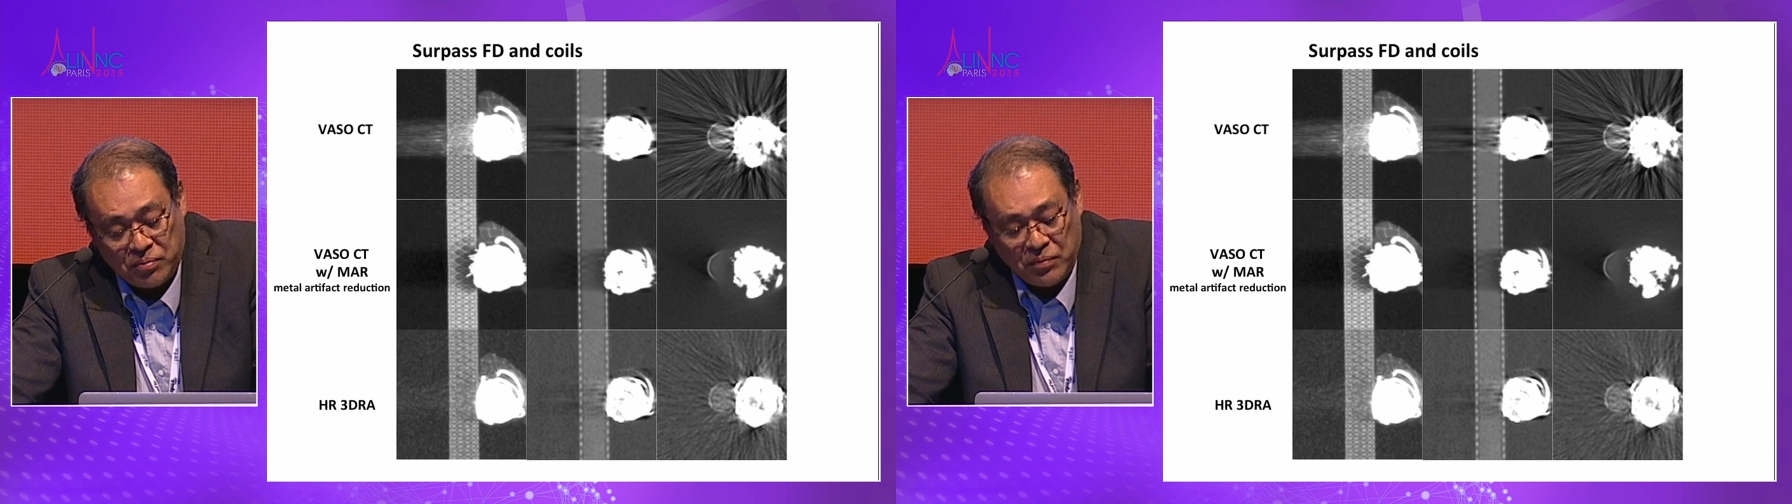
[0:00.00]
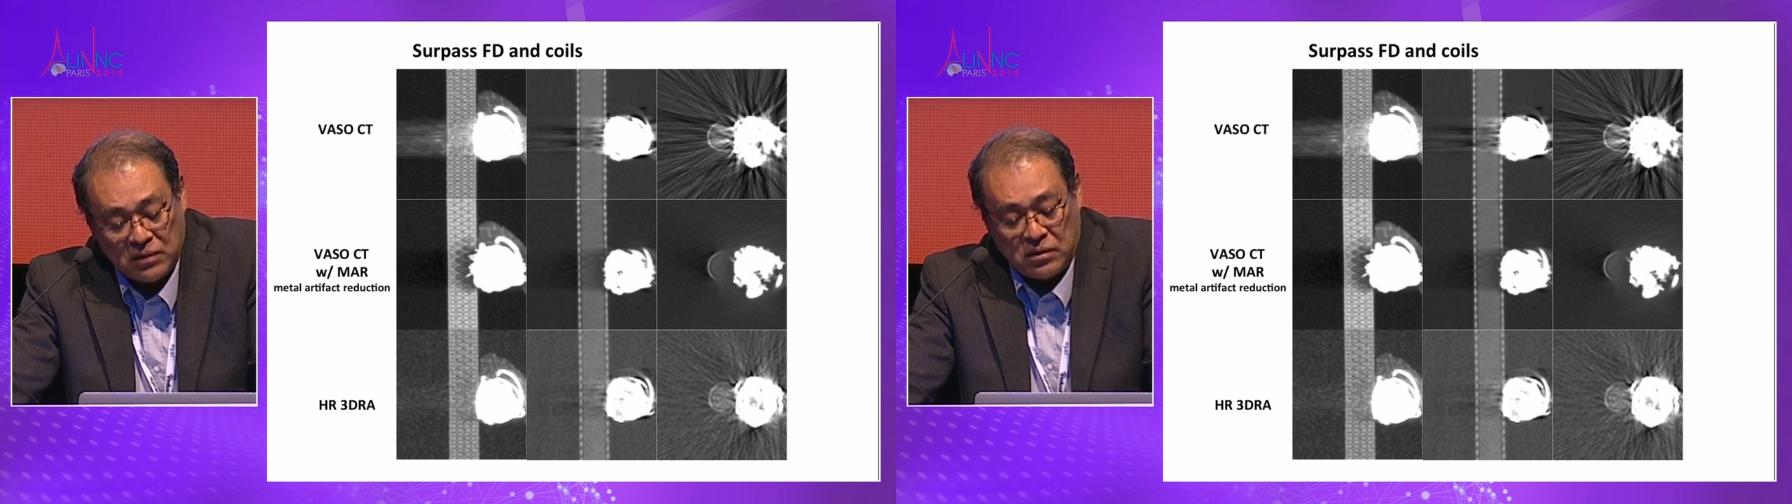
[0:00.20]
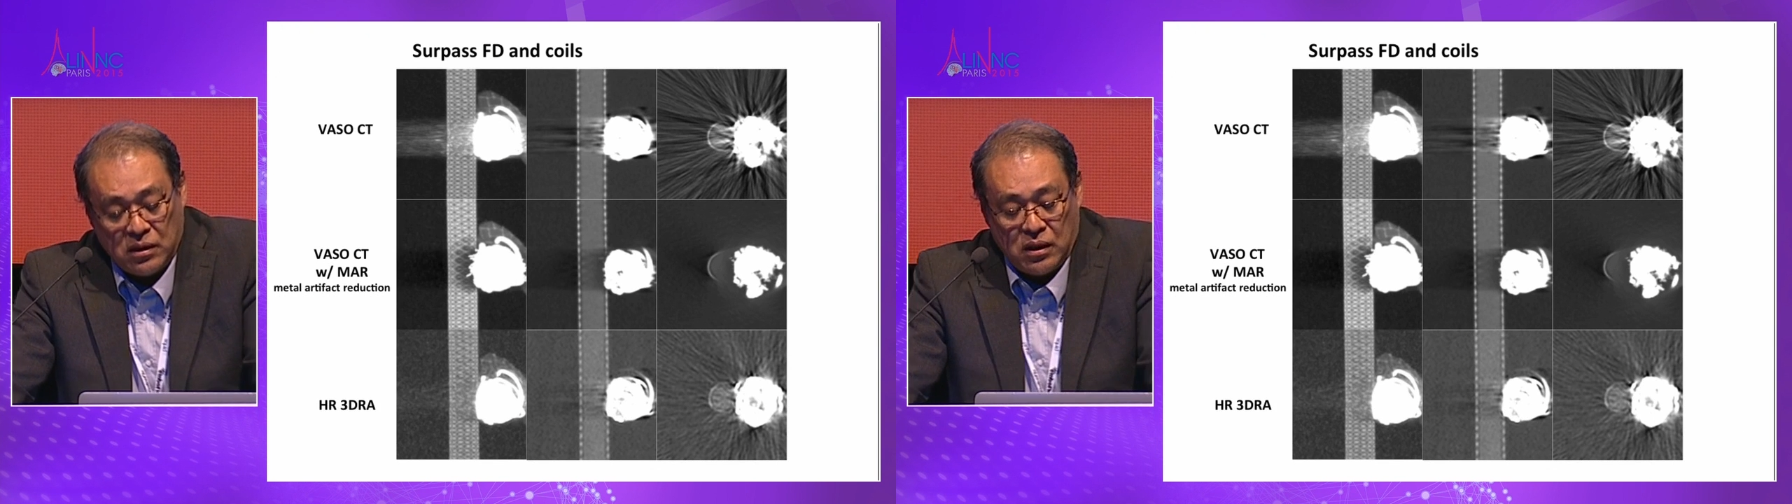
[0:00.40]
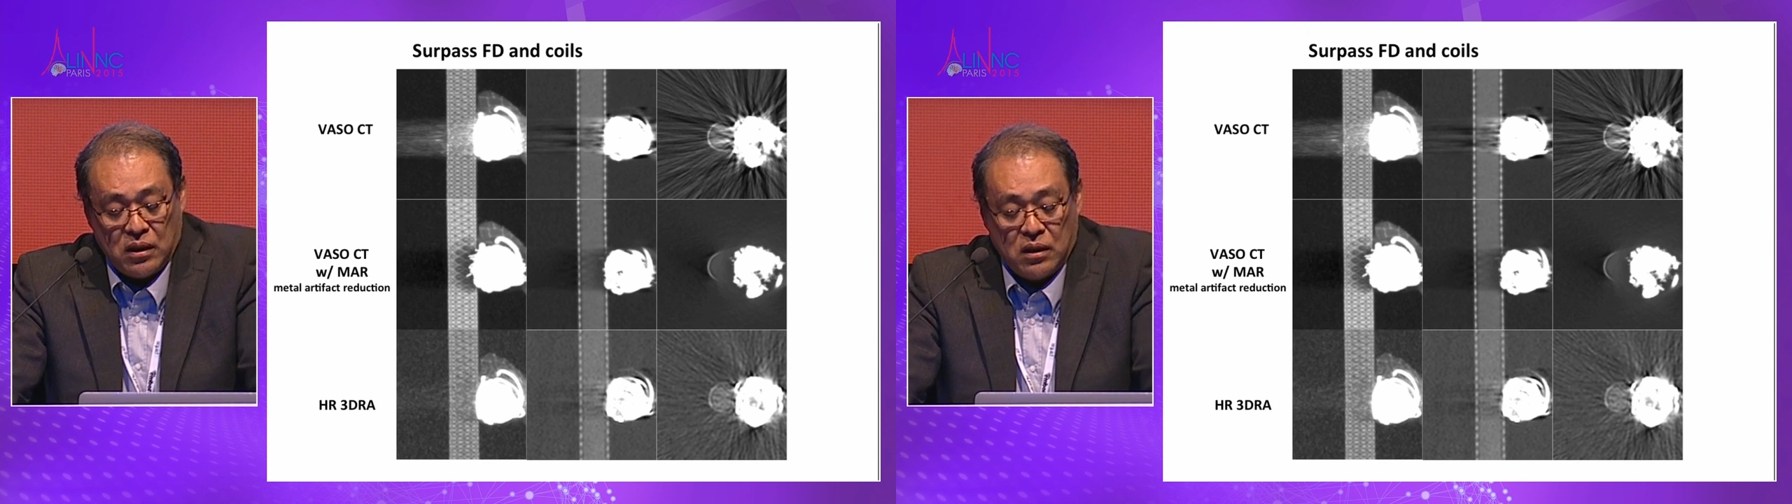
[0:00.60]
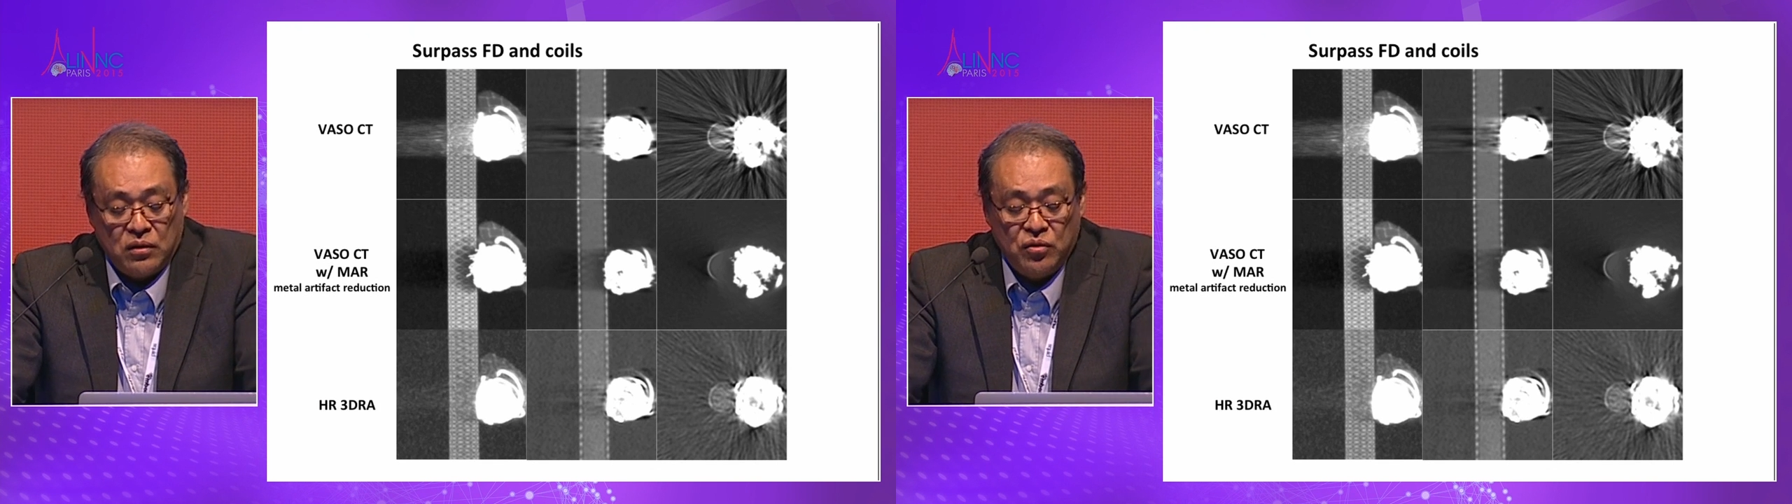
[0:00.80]

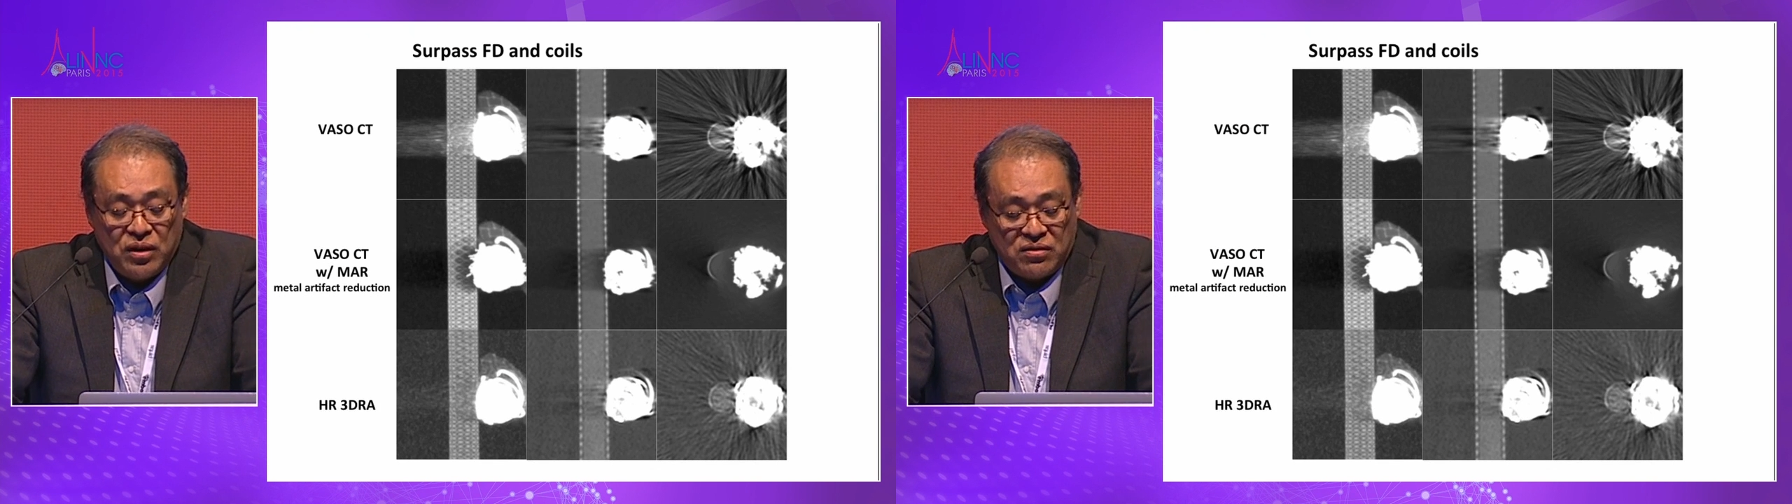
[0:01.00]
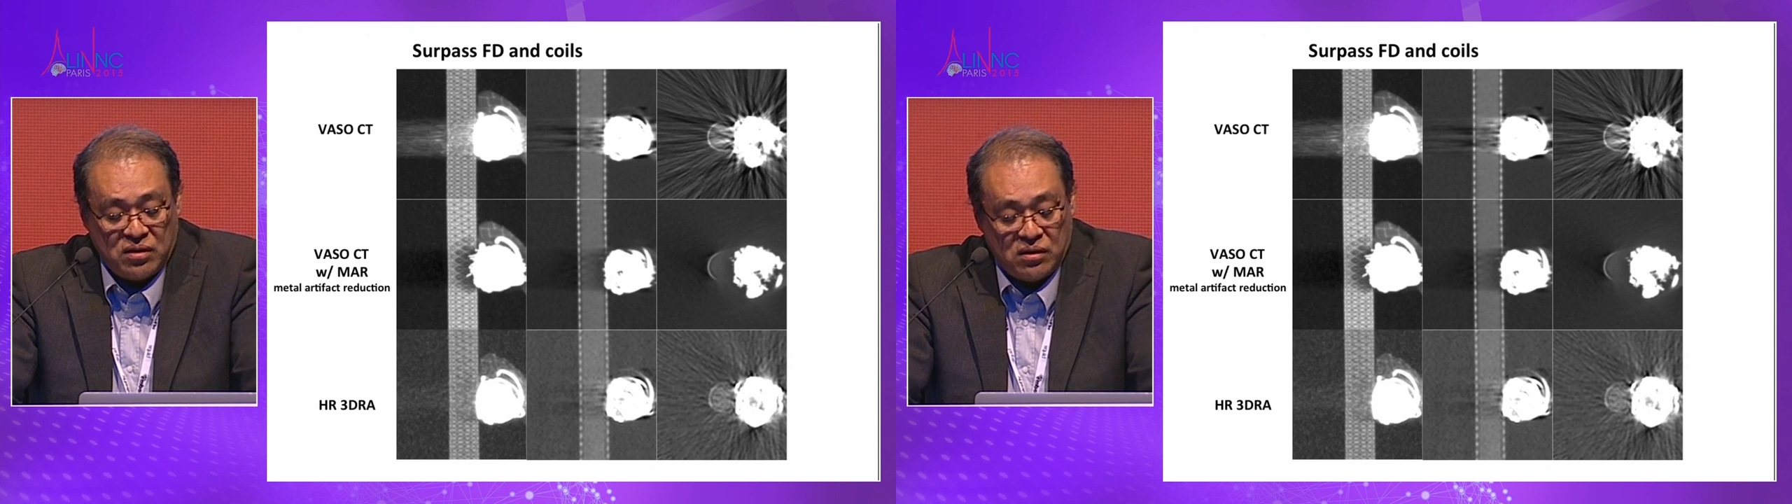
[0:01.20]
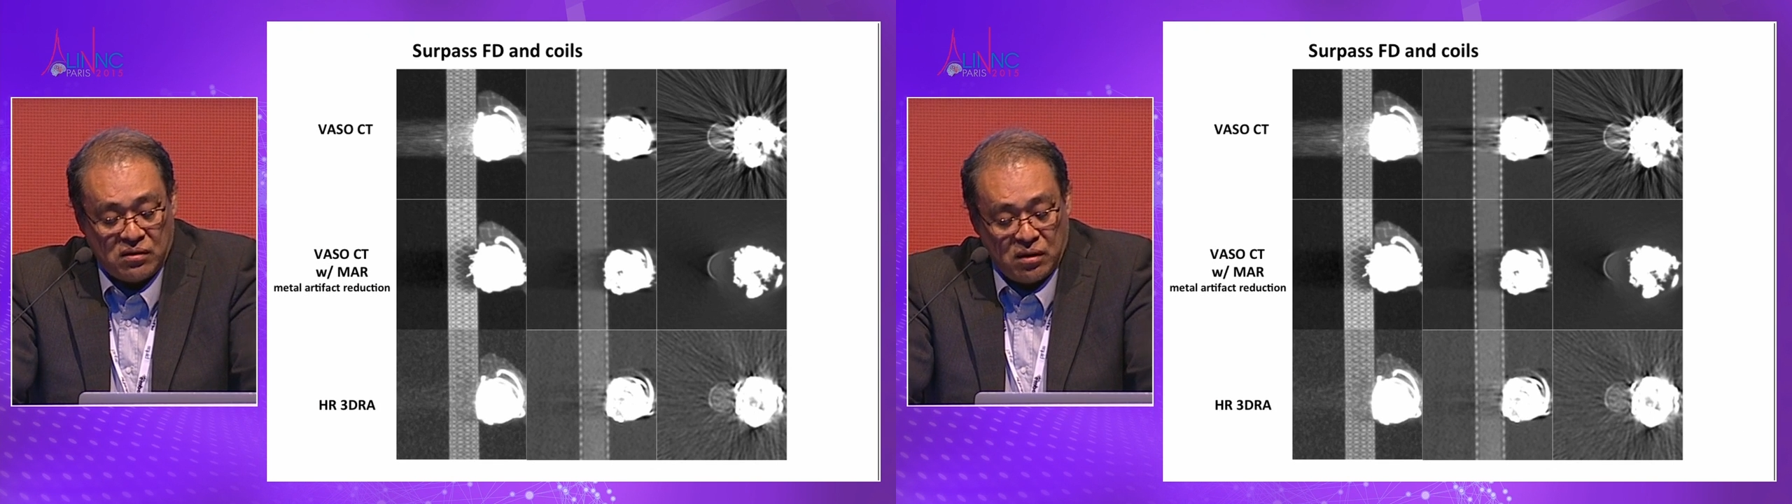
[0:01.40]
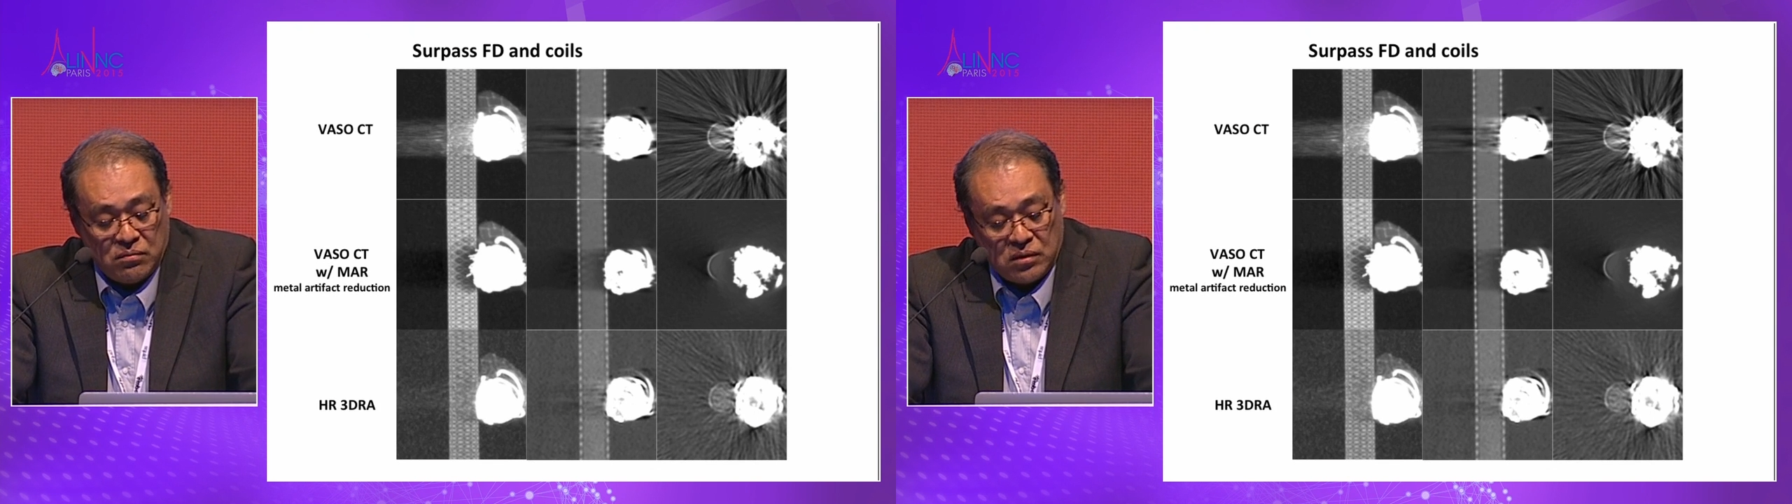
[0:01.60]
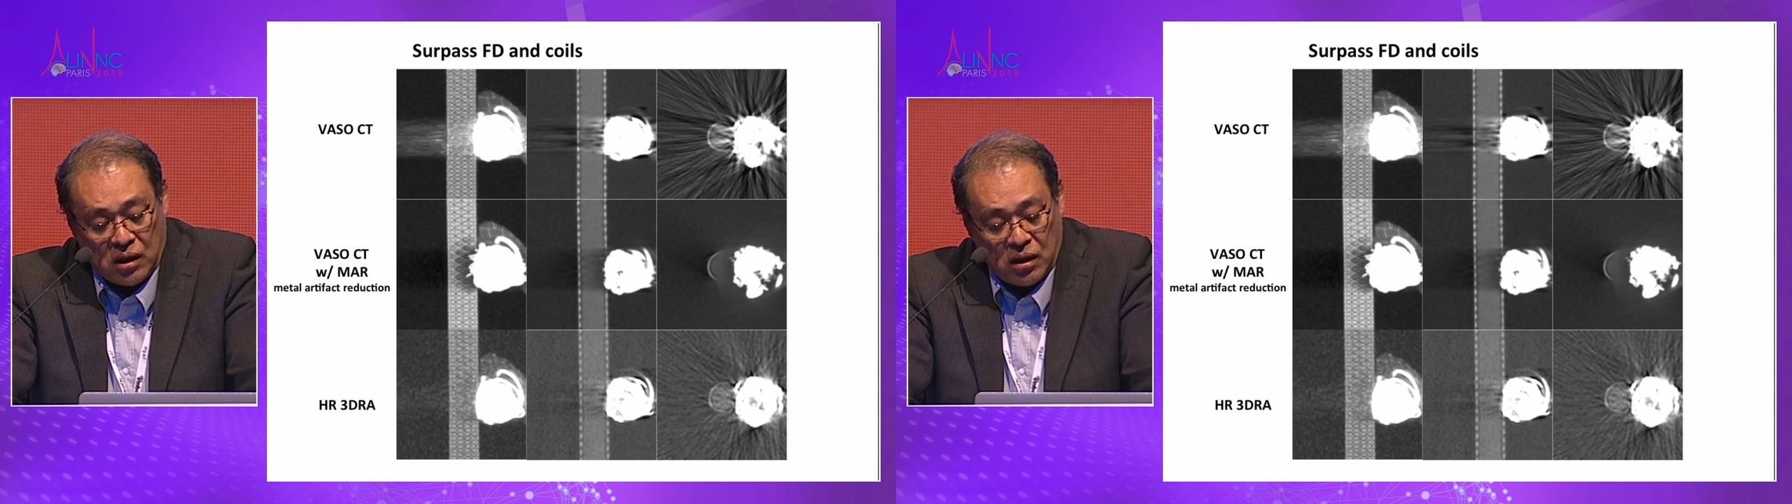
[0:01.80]
newest systems